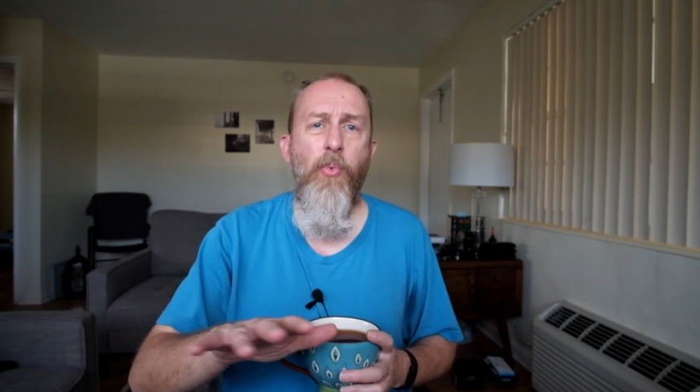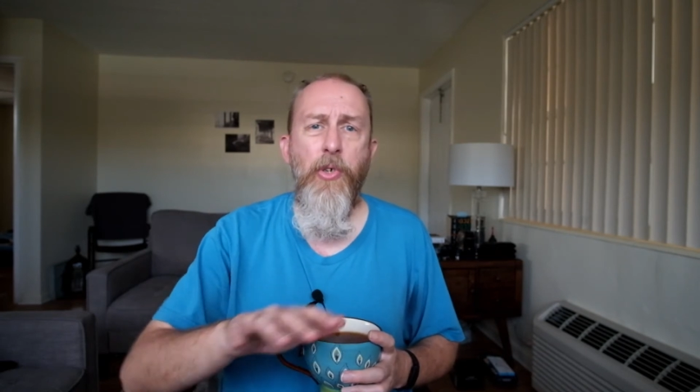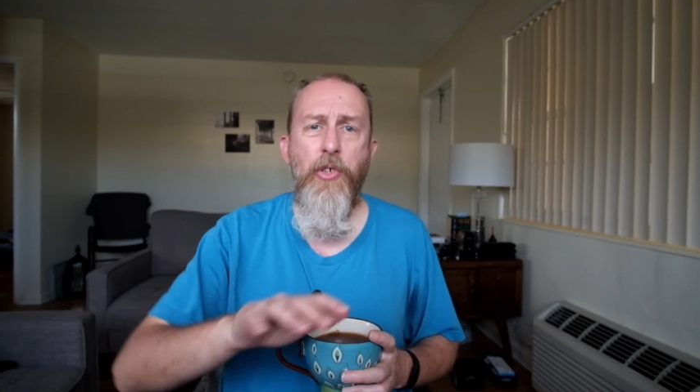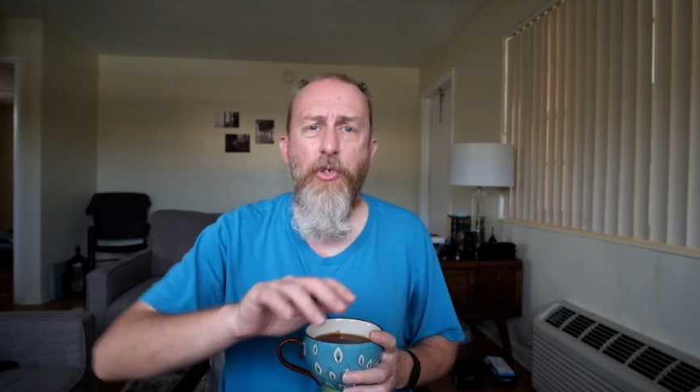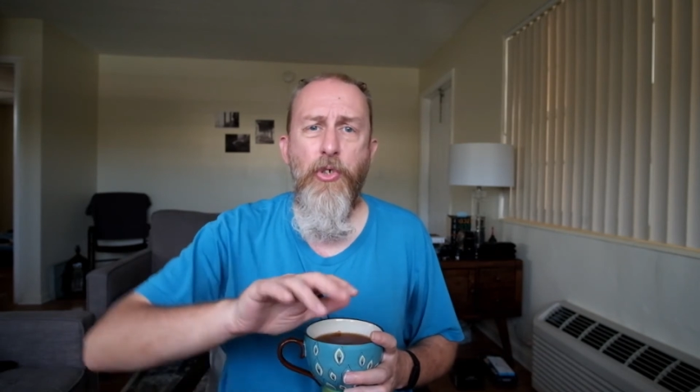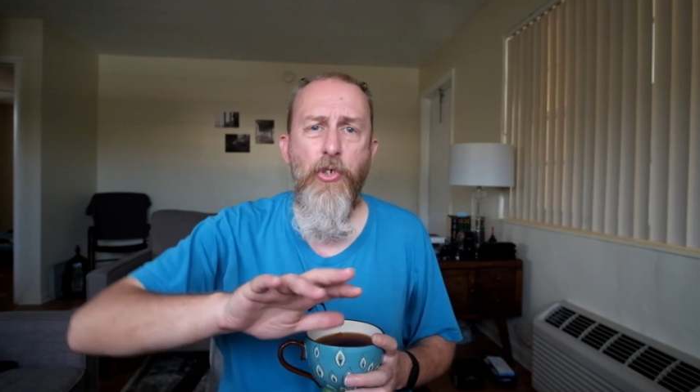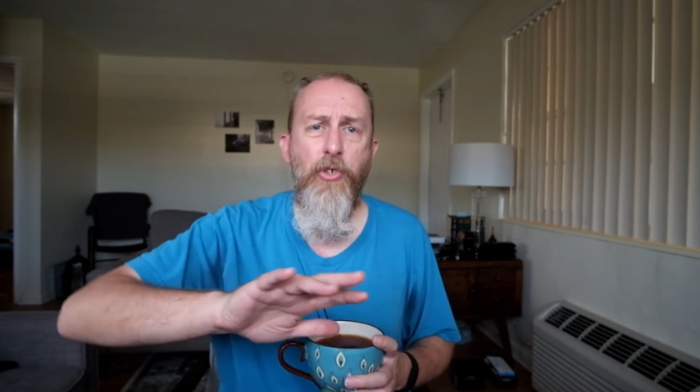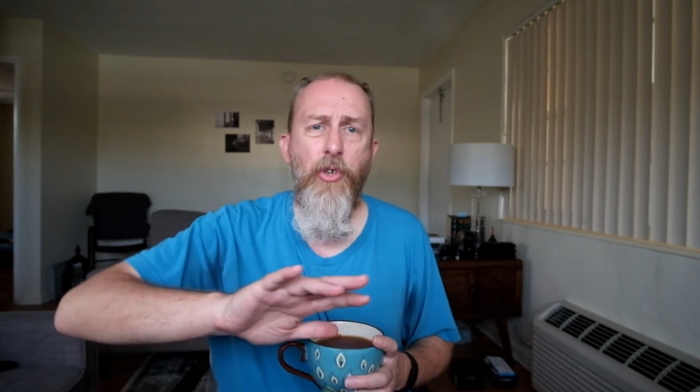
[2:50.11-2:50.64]

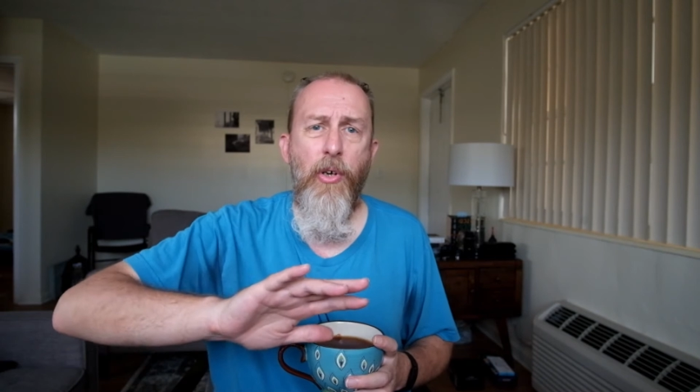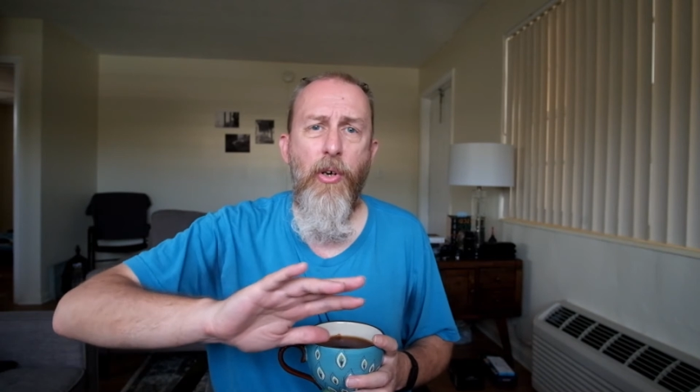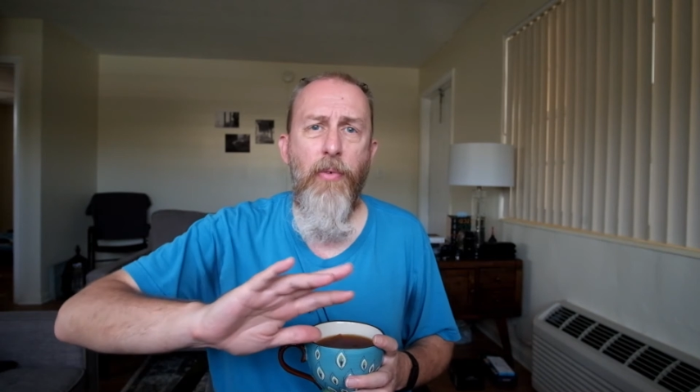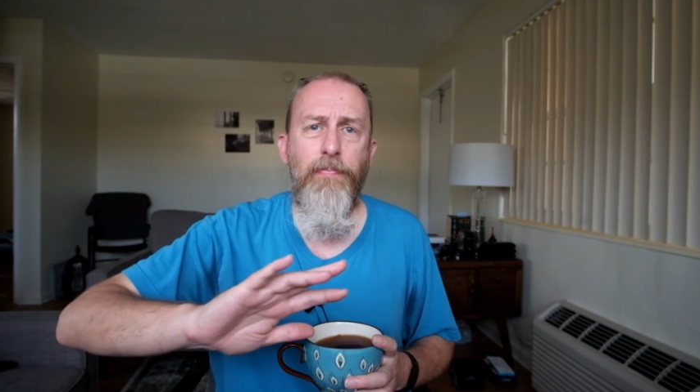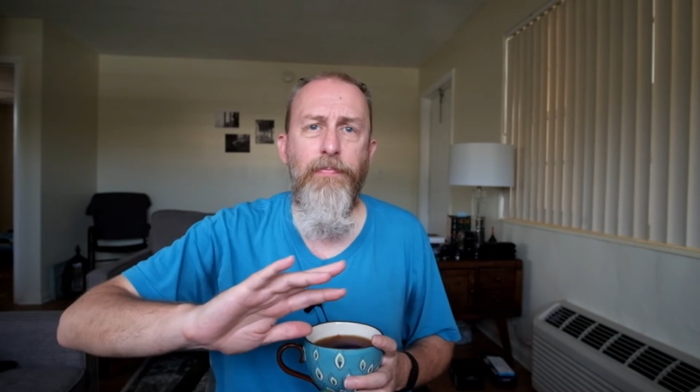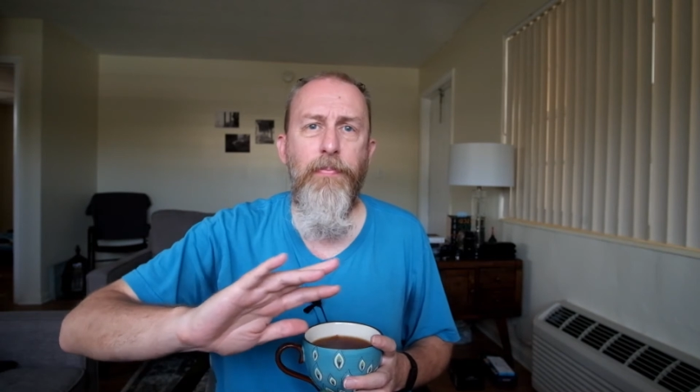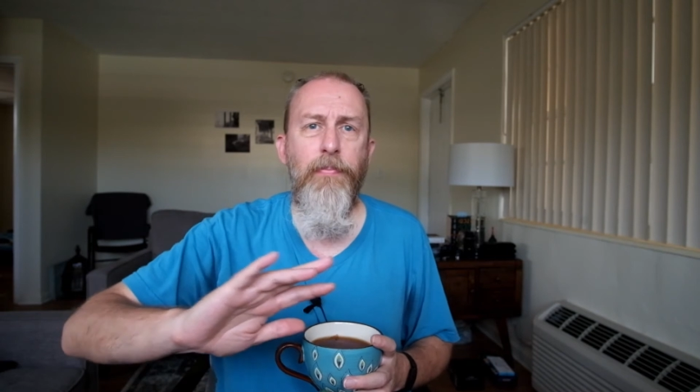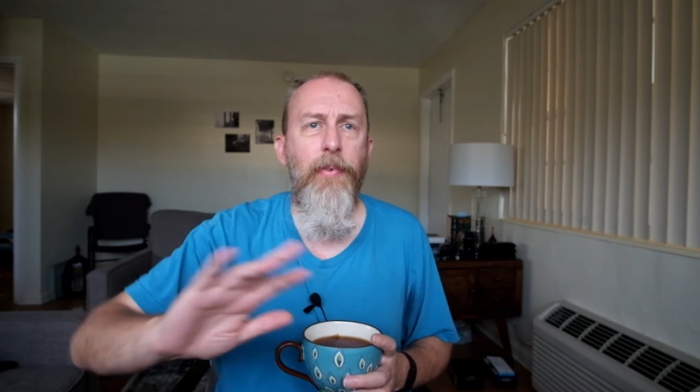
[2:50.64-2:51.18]
was just a,
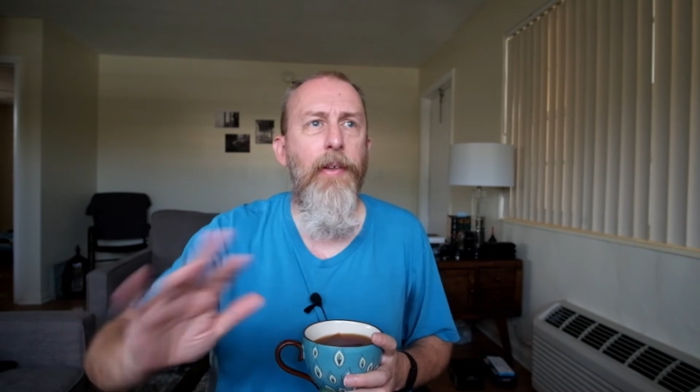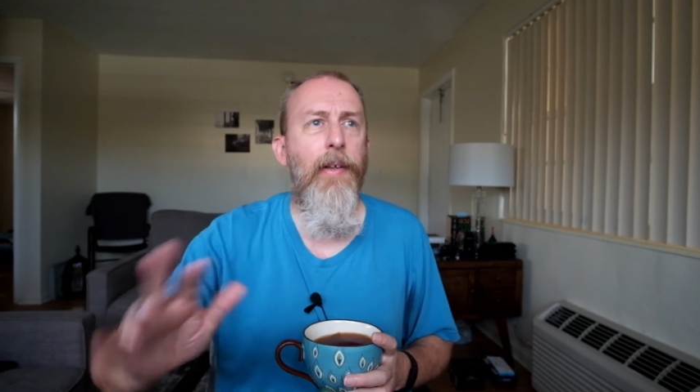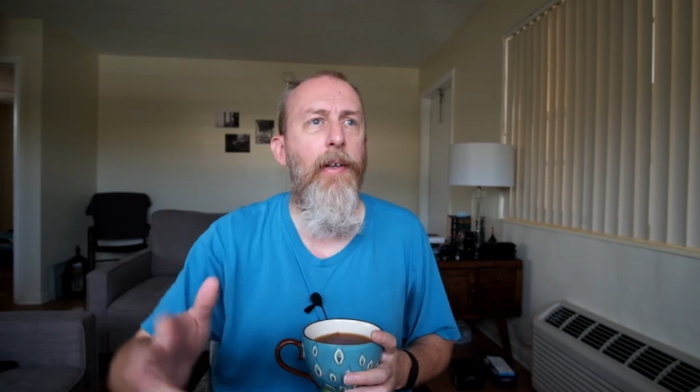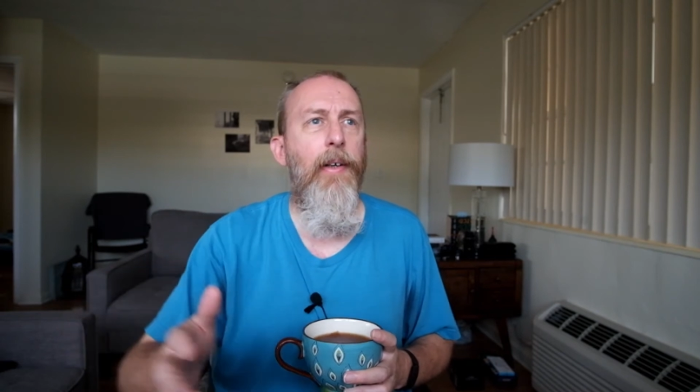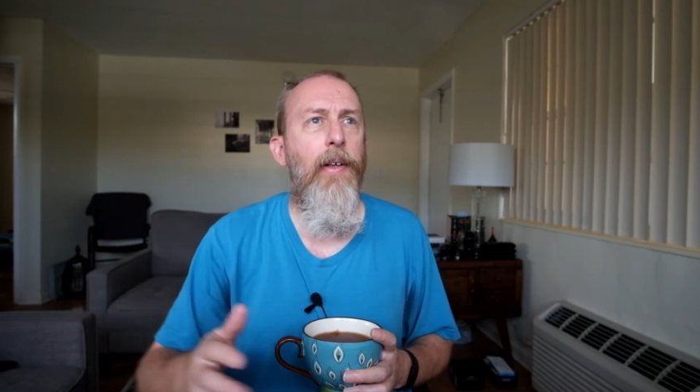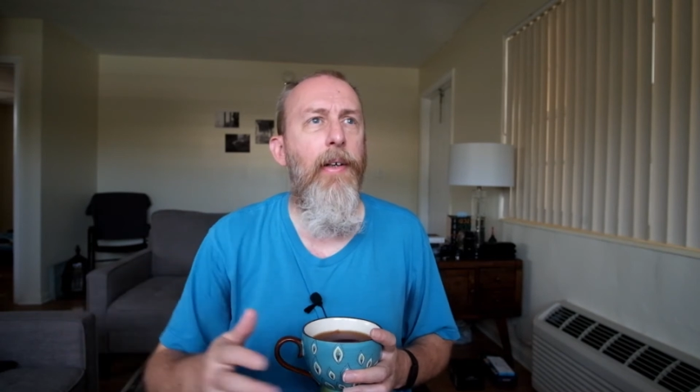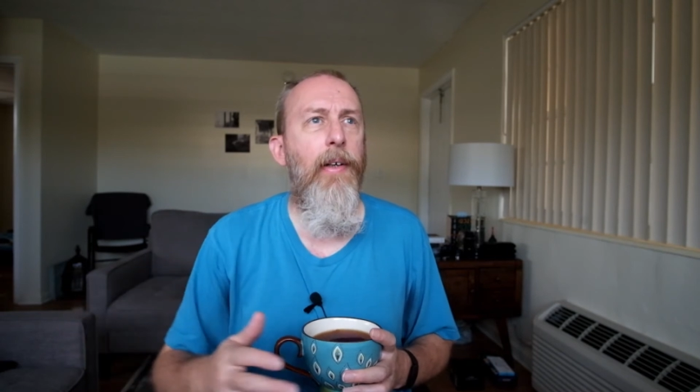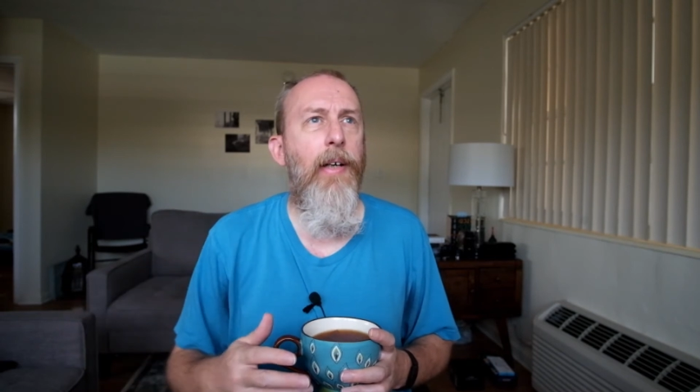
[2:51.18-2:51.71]

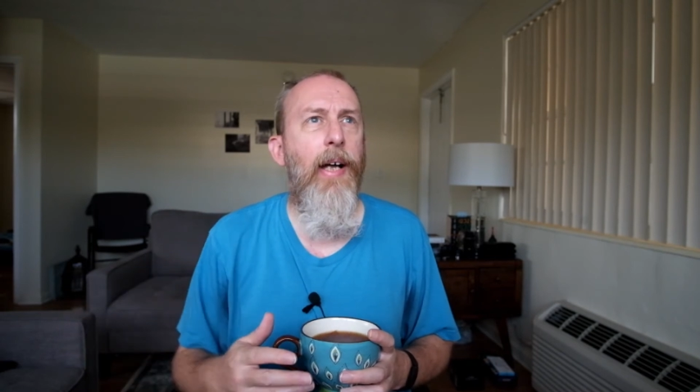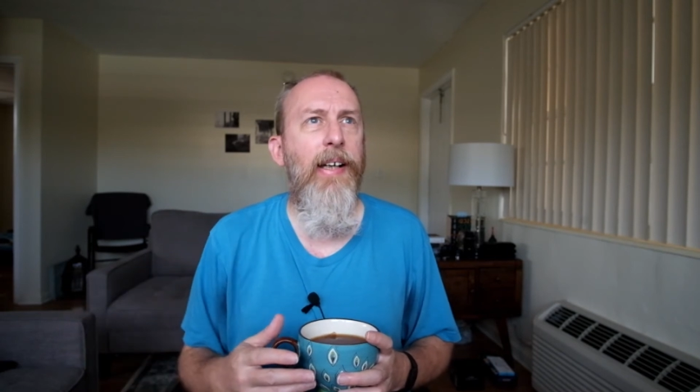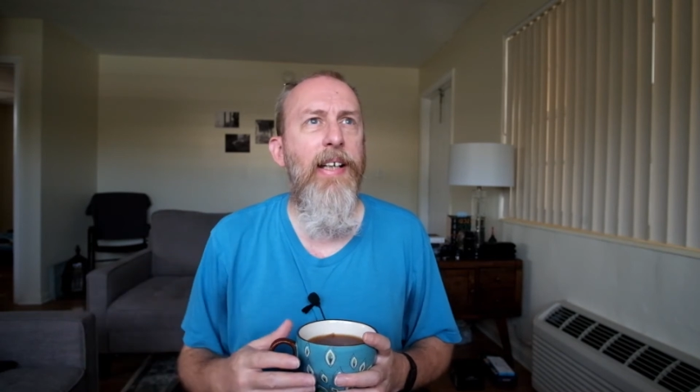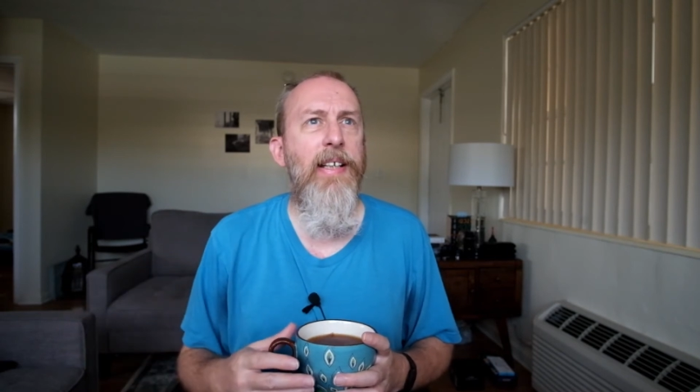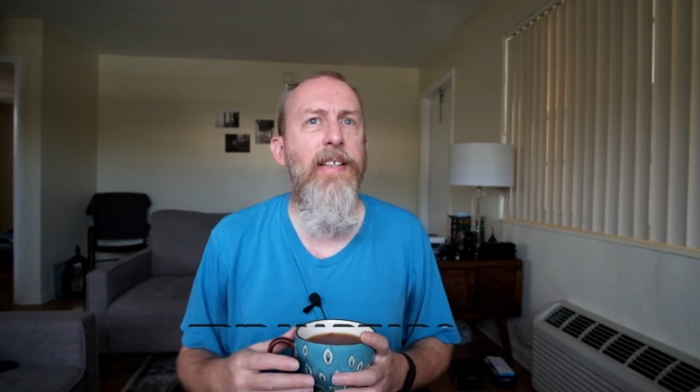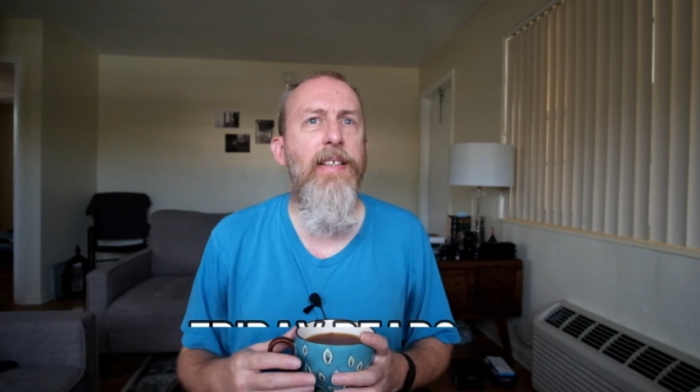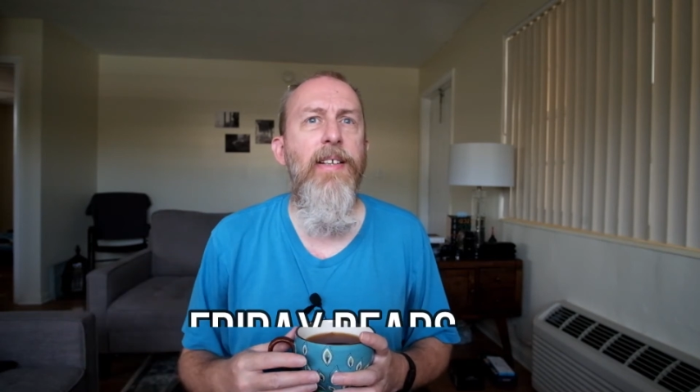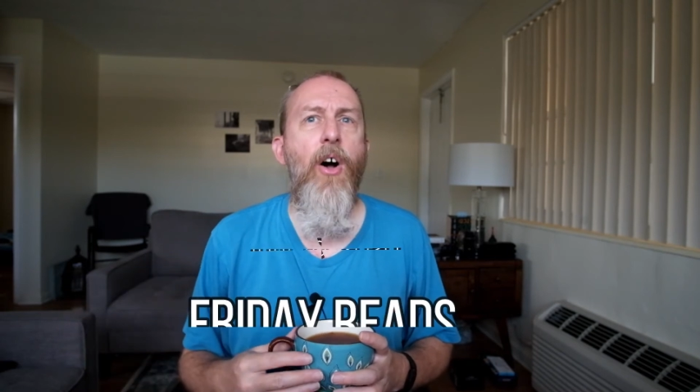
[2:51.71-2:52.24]
I
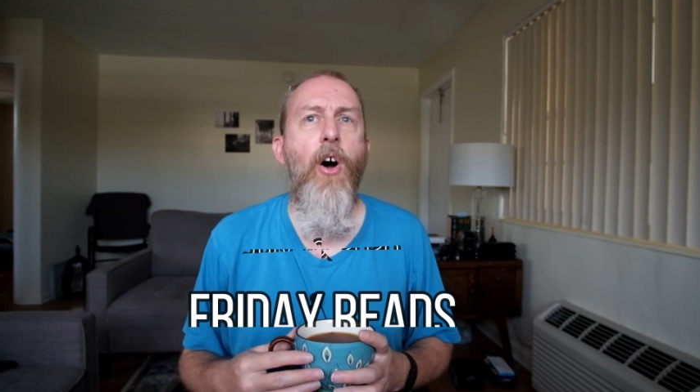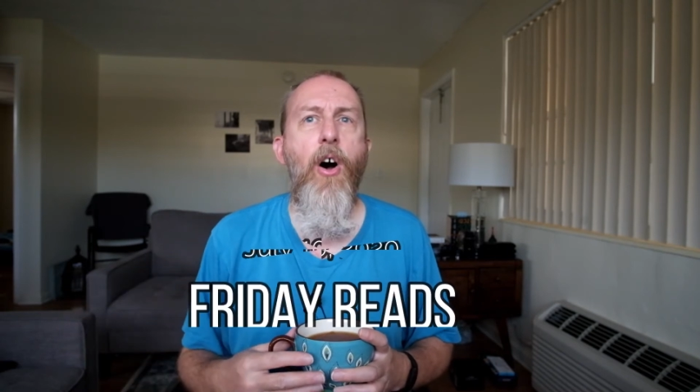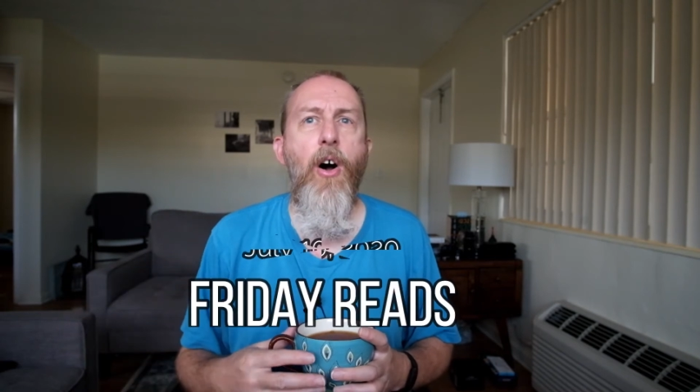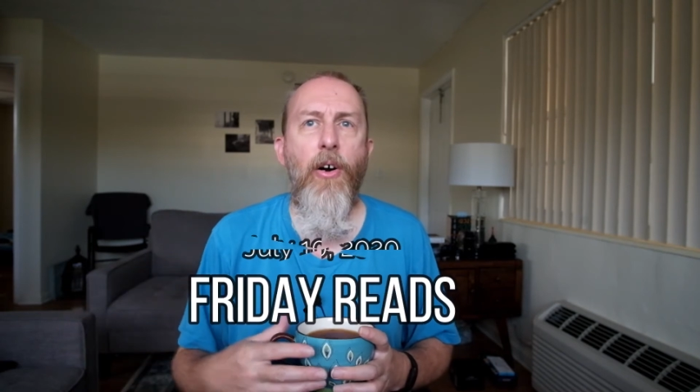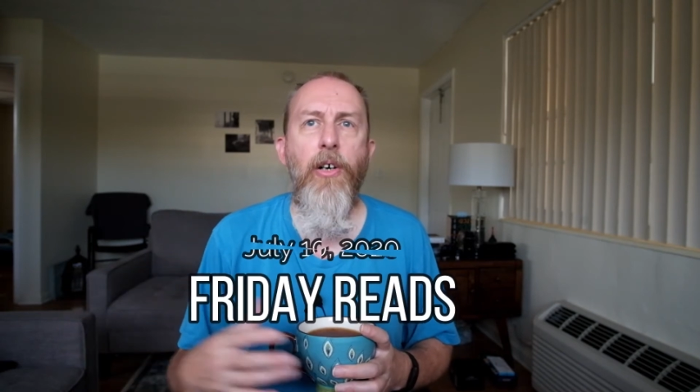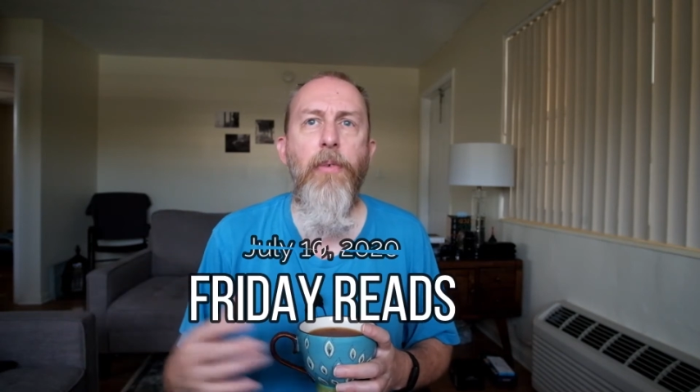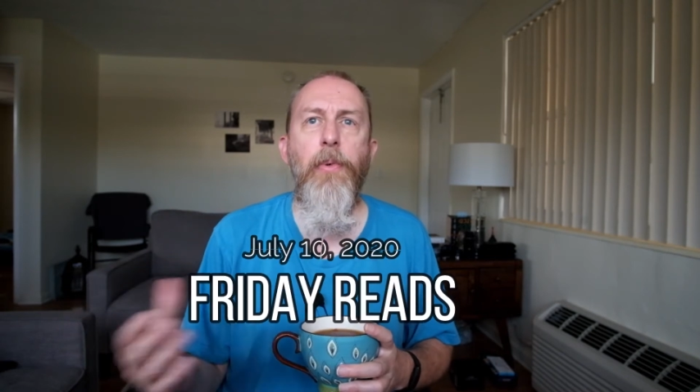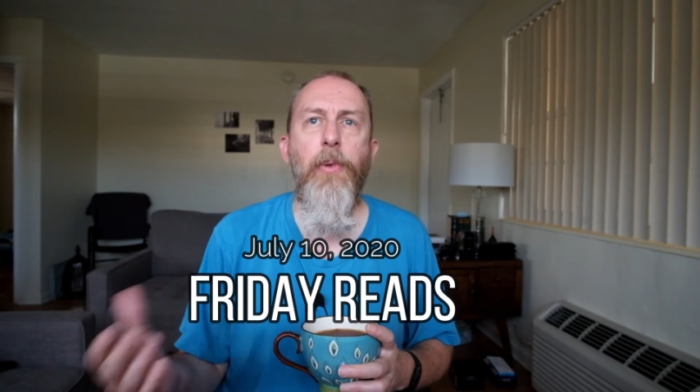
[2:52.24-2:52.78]
guess, horrible